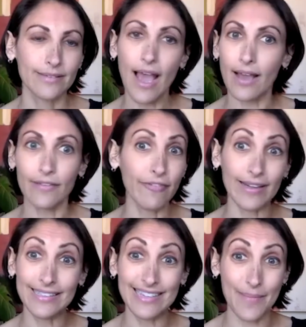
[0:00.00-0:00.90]
yeah,
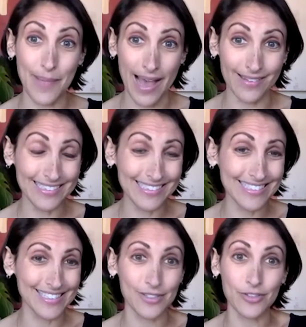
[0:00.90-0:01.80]
finding that
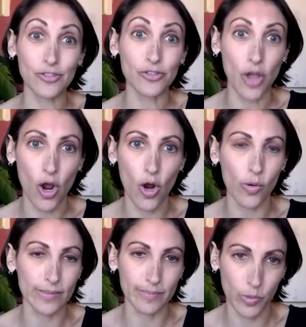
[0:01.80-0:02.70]
balance is
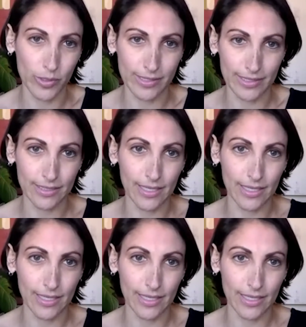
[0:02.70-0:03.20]
so important.